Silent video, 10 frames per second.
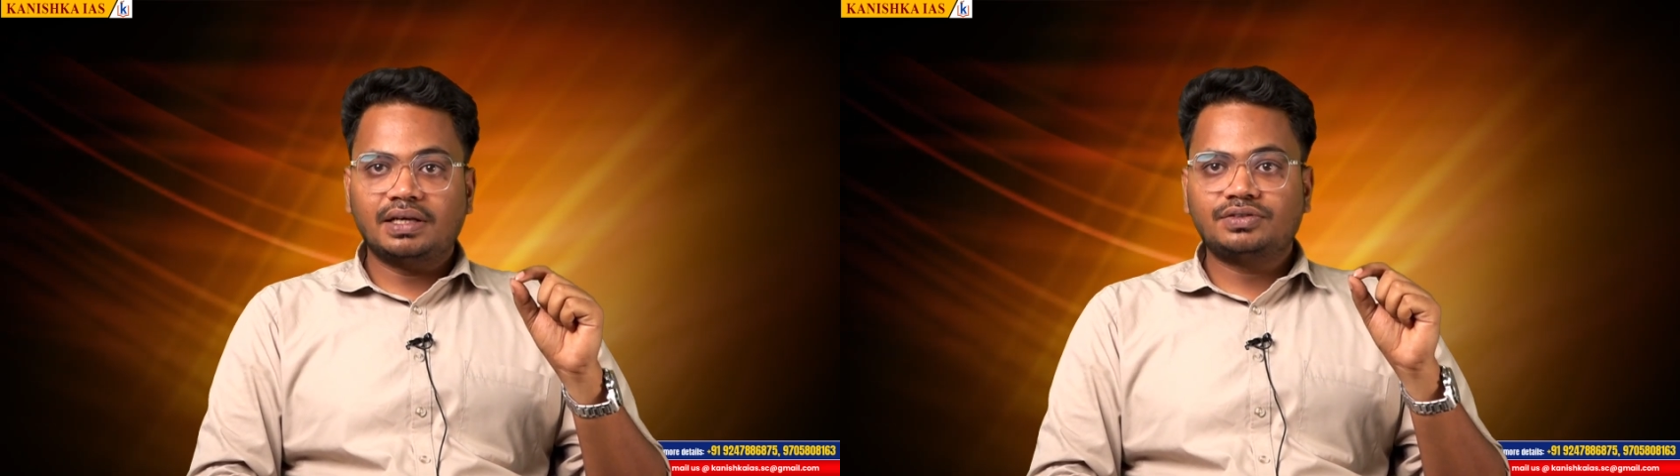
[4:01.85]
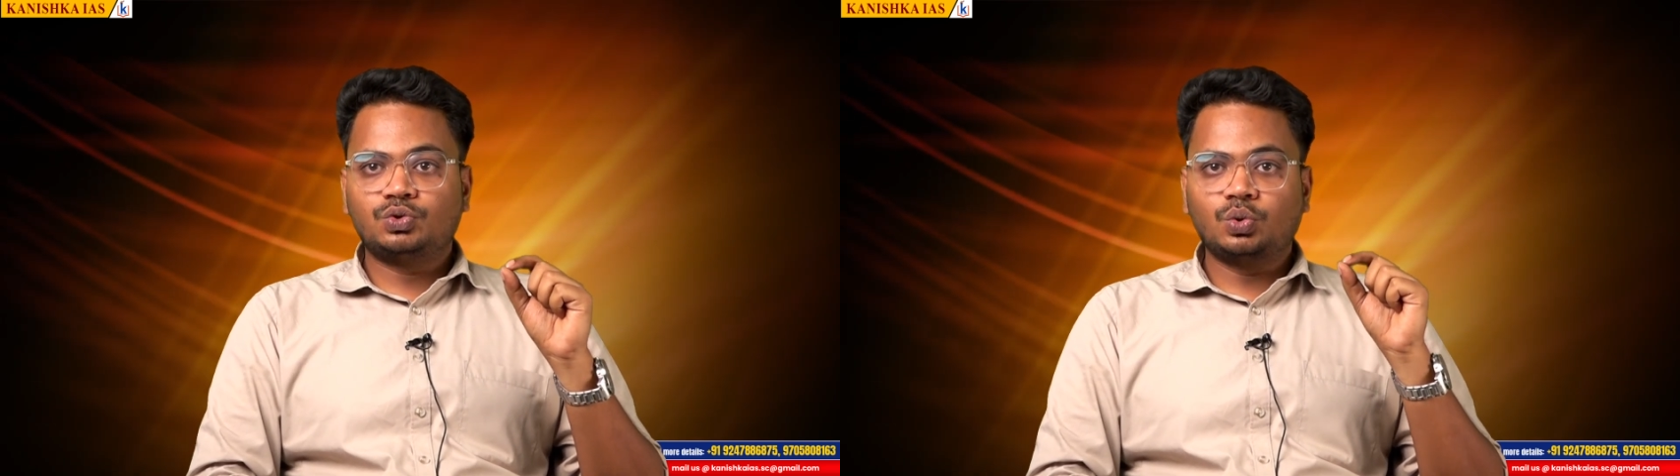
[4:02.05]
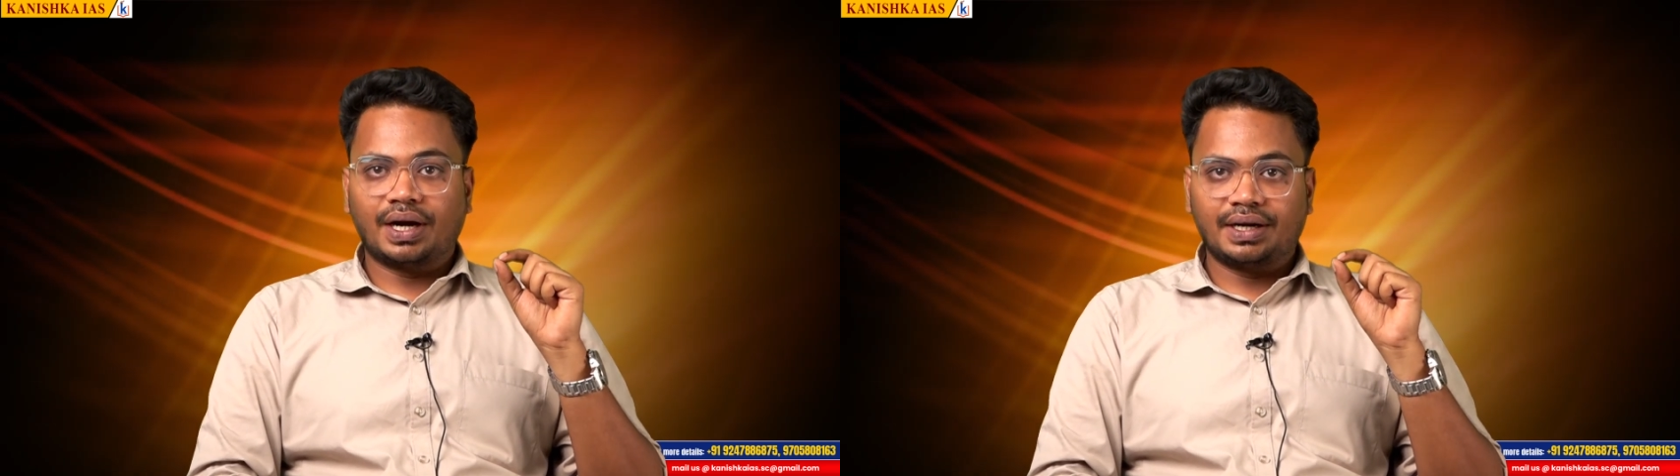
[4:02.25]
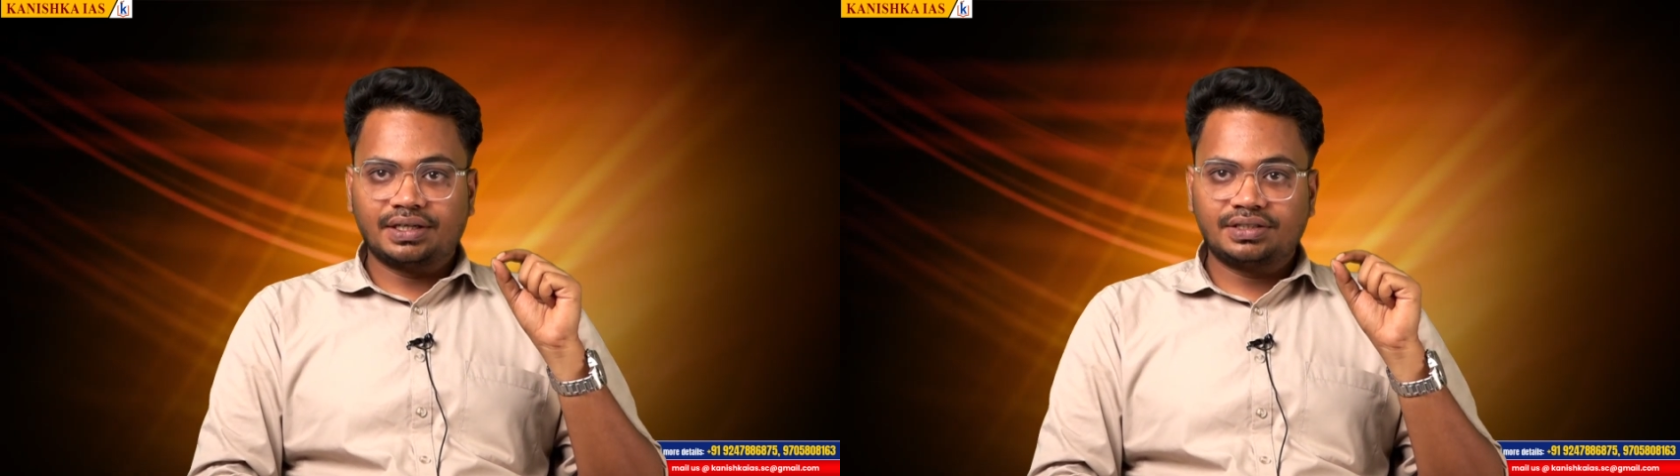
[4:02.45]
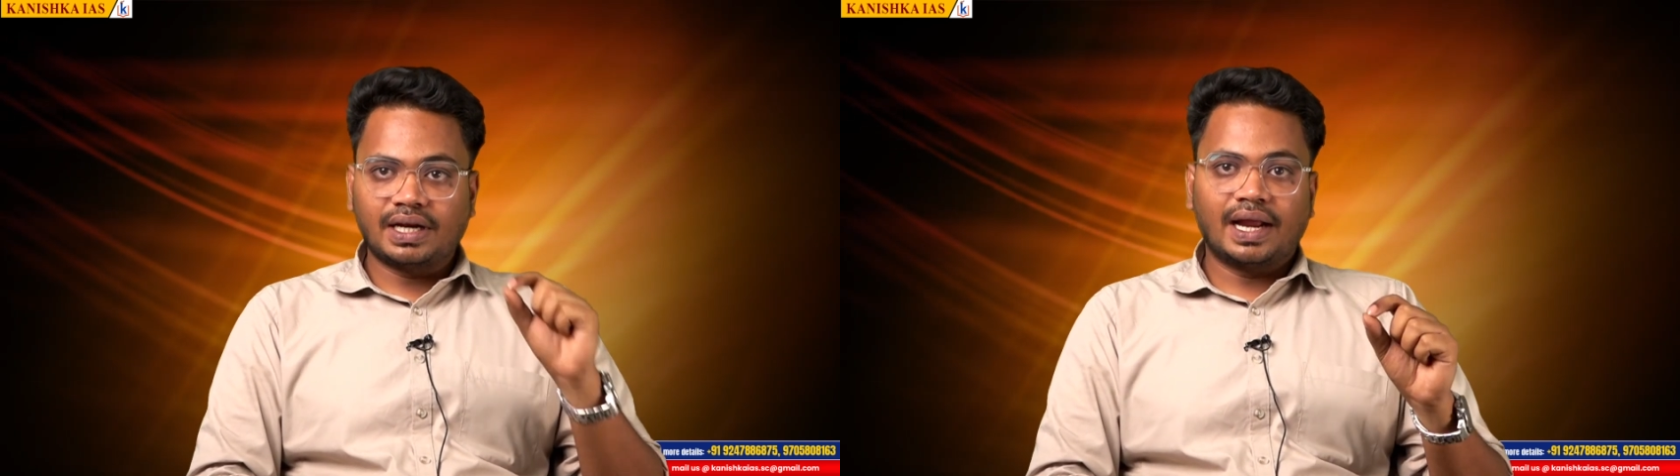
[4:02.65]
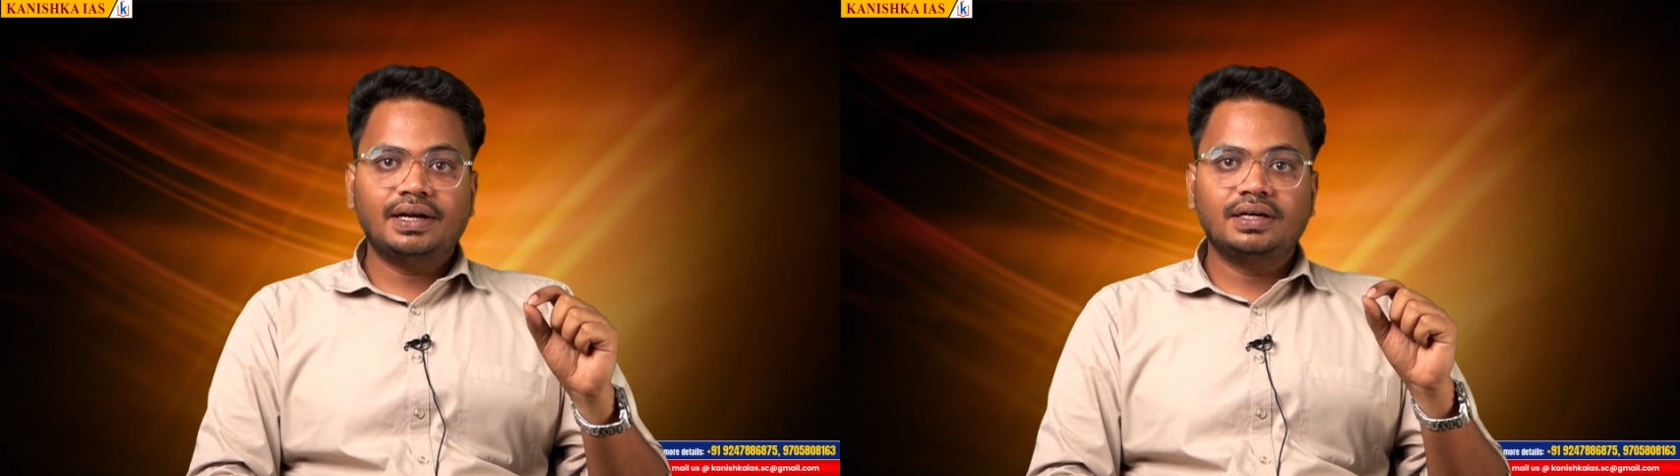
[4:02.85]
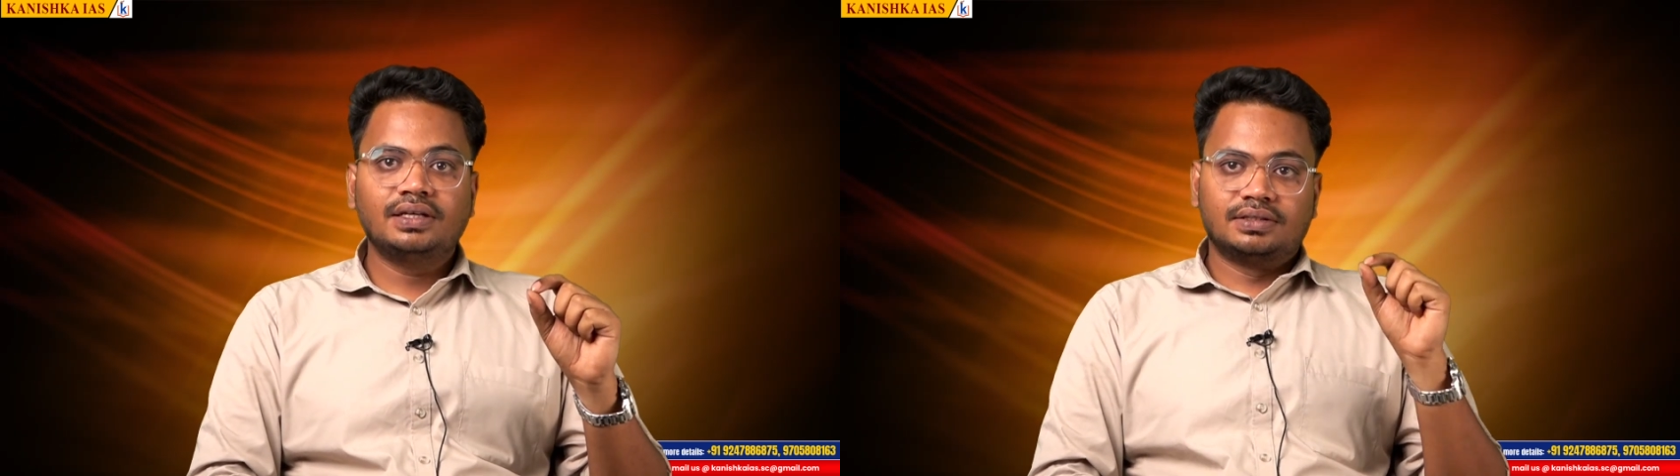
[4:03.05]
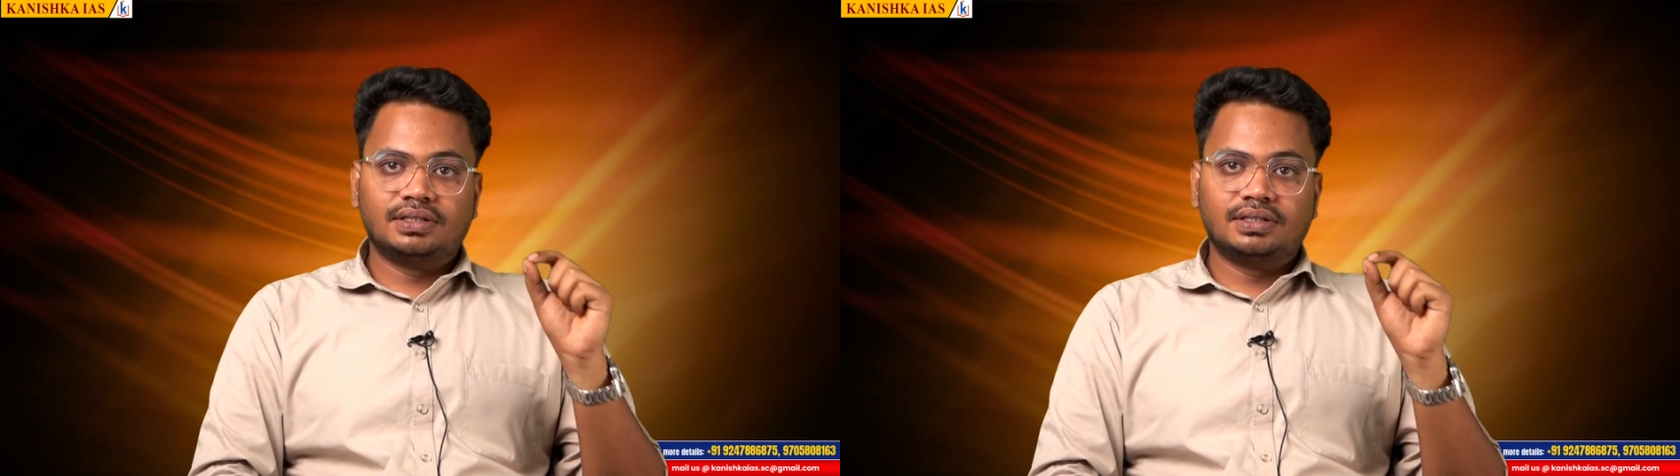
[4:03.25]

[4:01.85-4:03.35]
us to understand